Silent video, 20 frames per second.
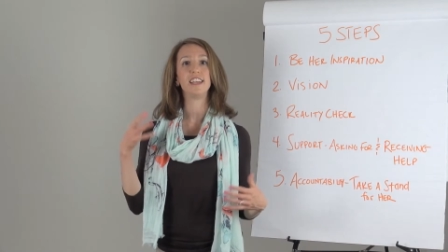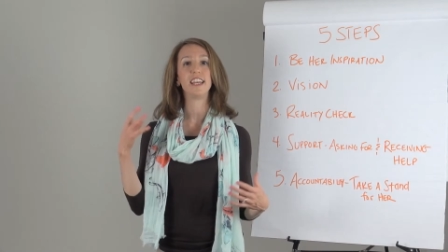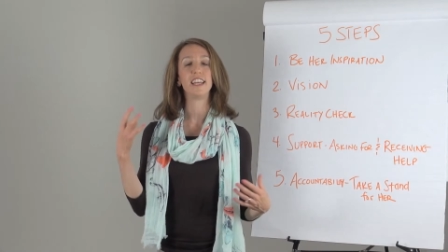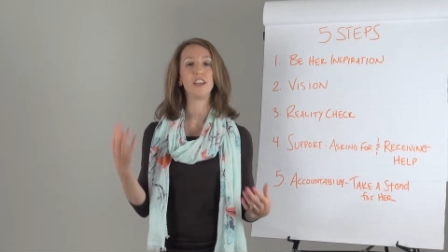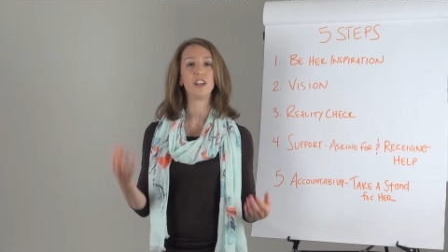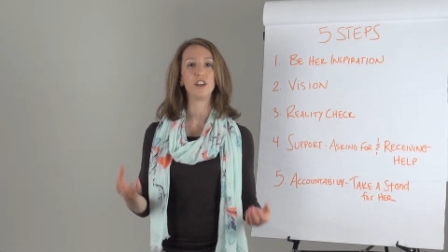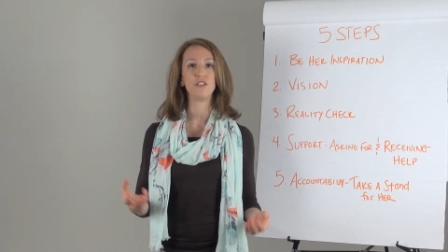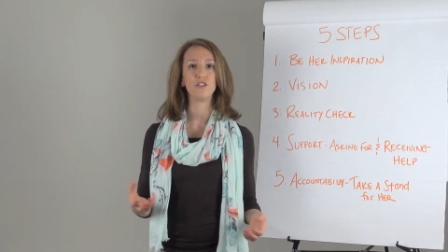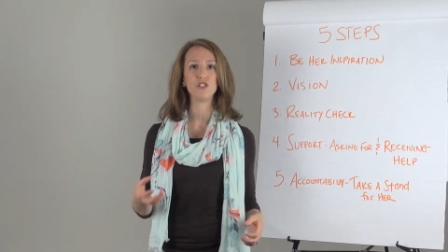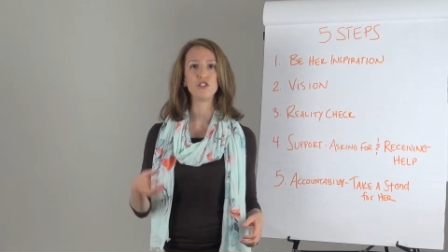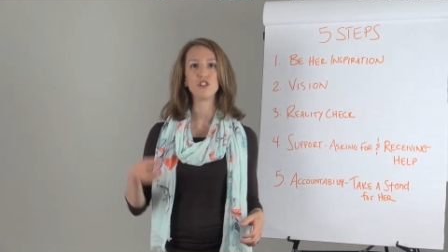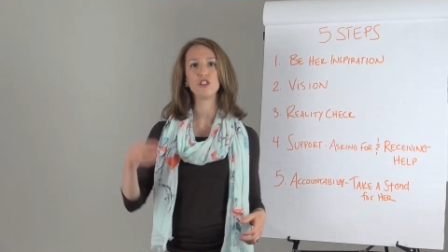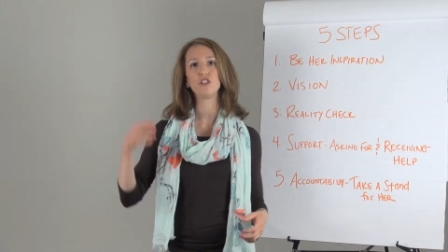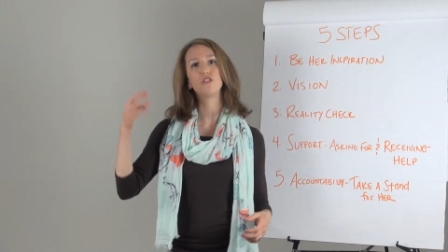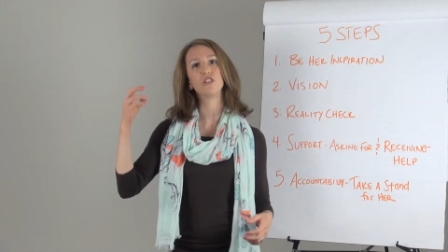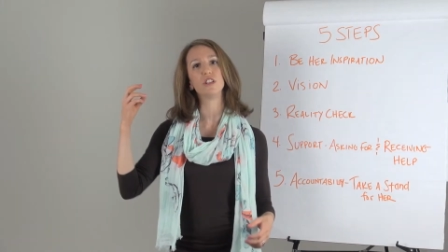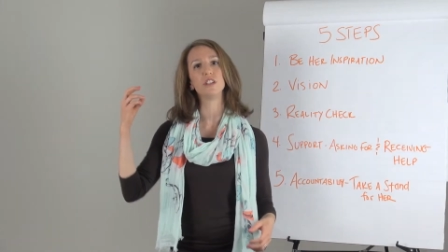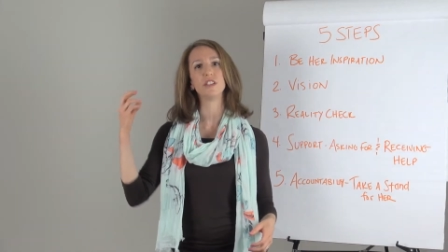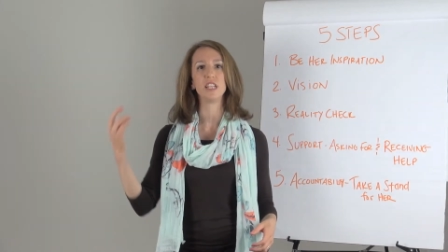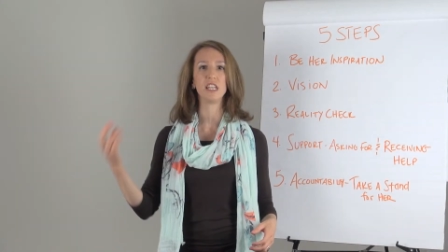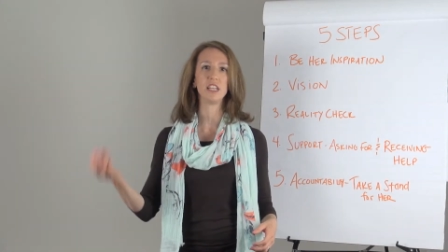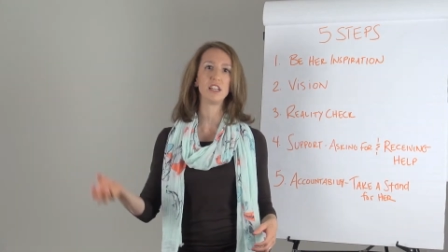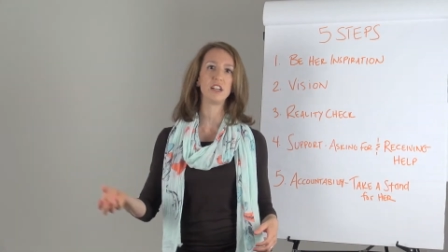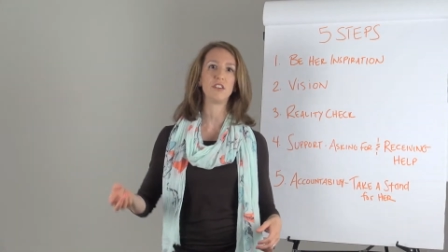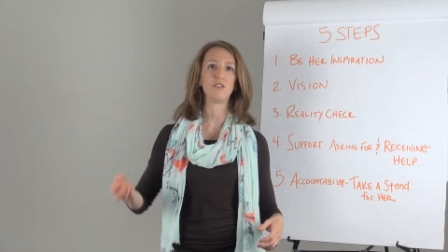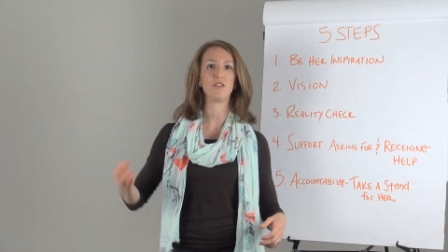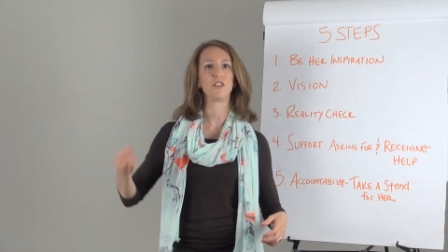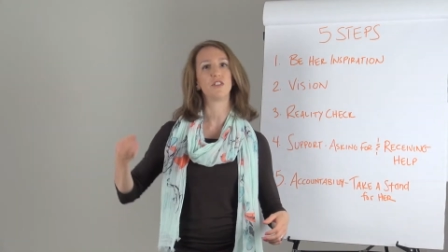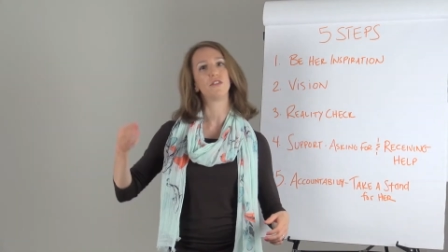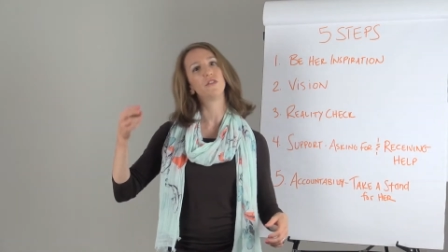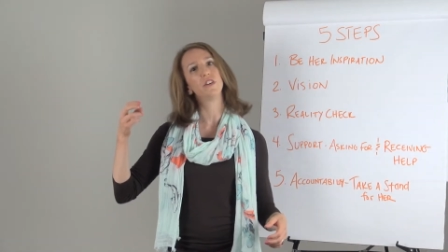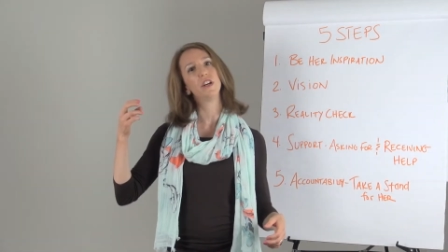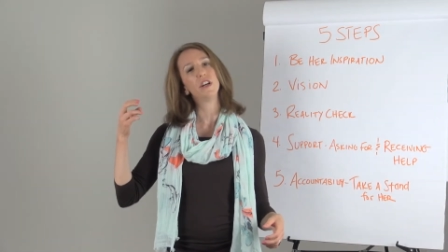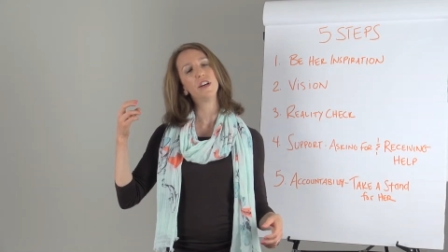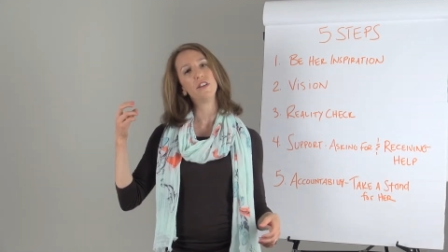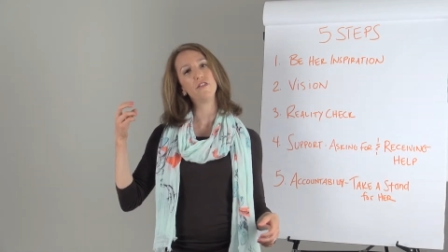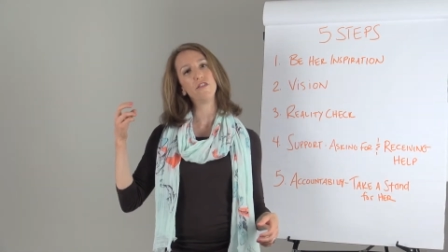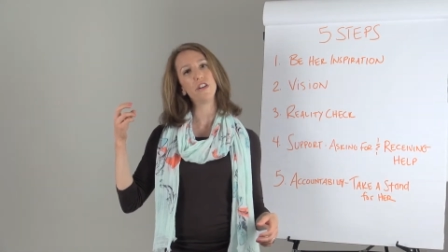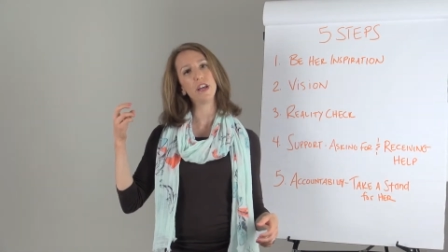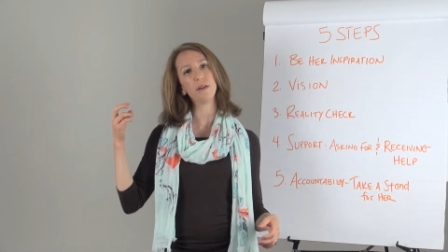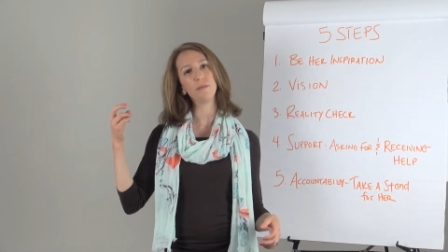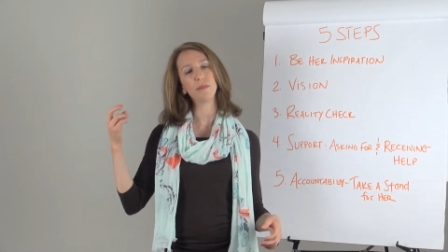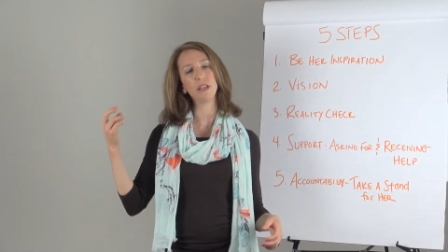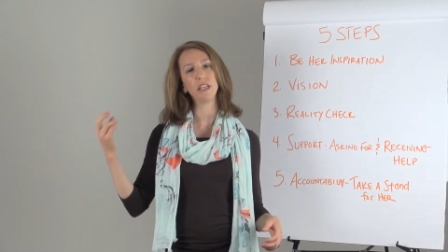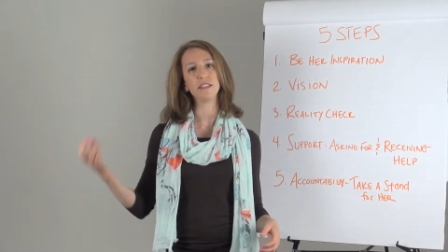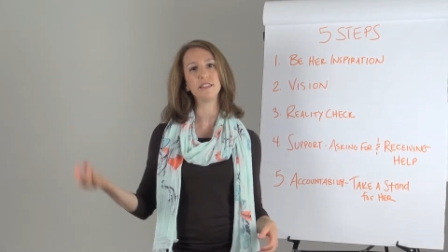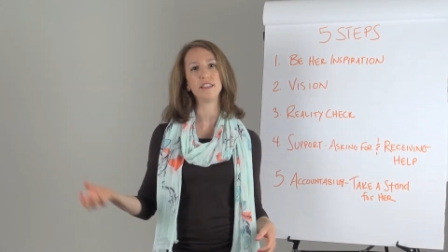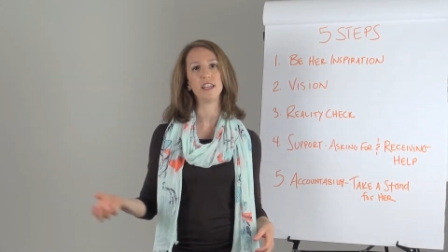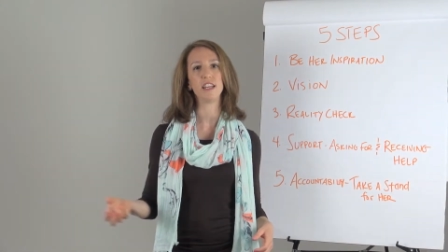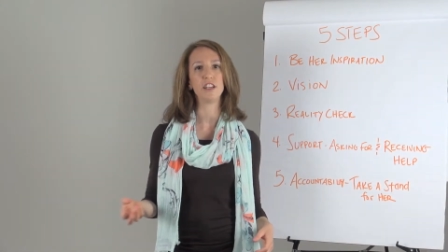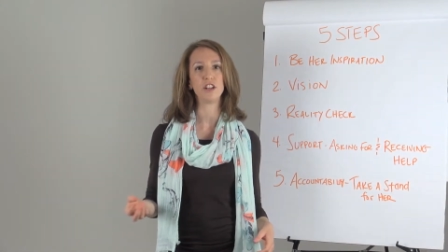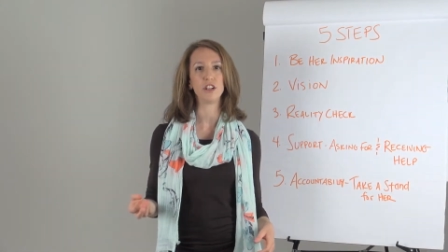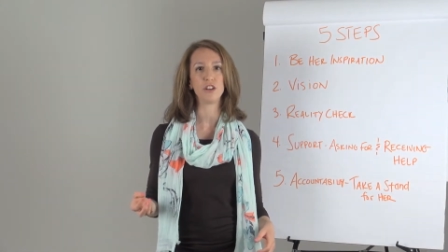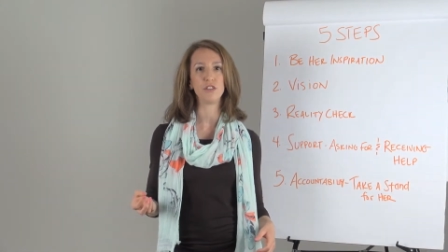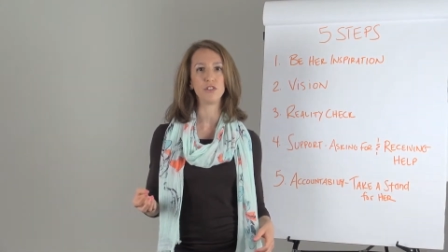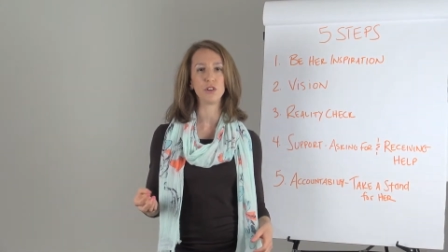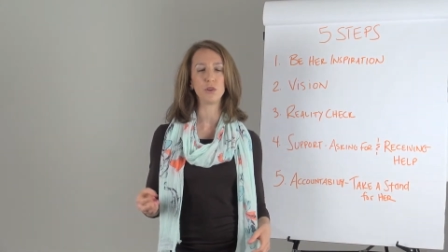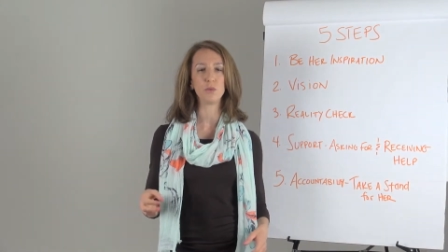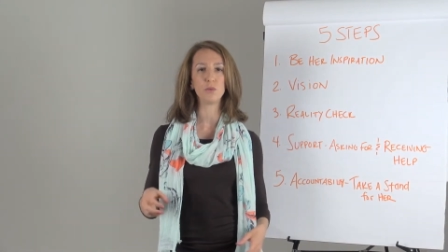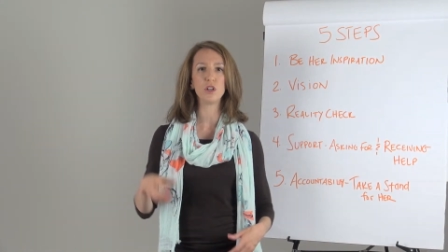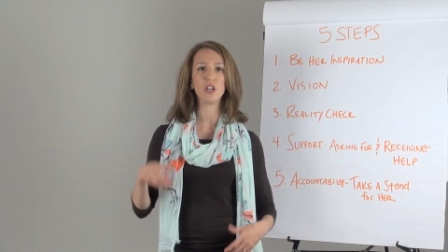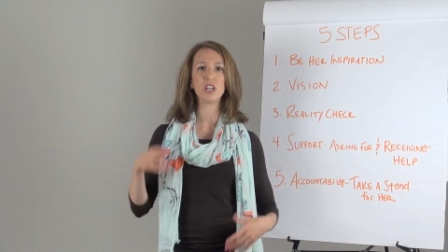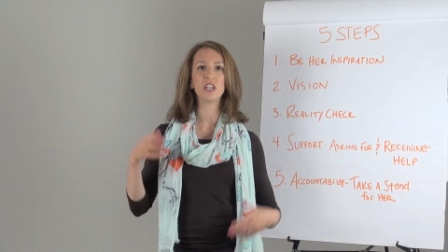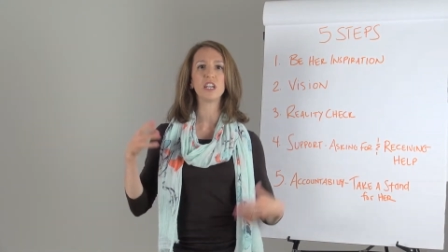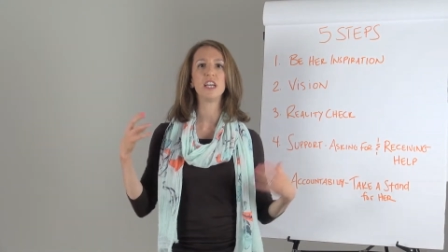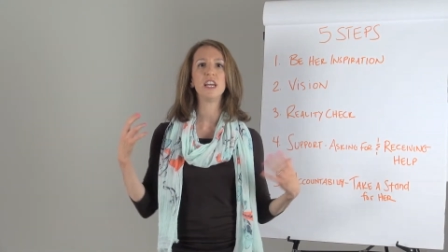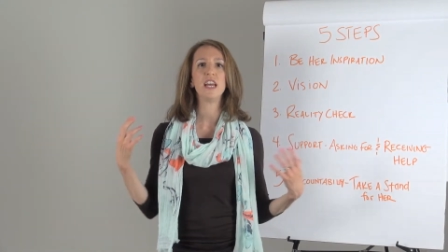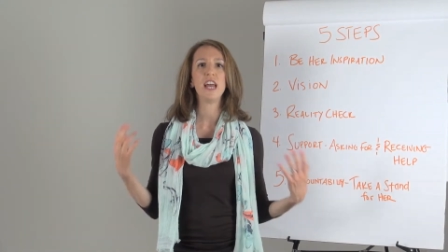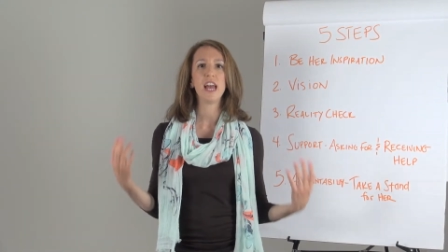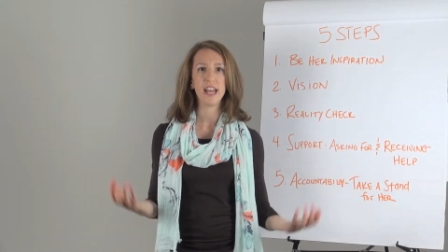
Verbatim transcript: Take care of your children, take care of your family, take care of your work,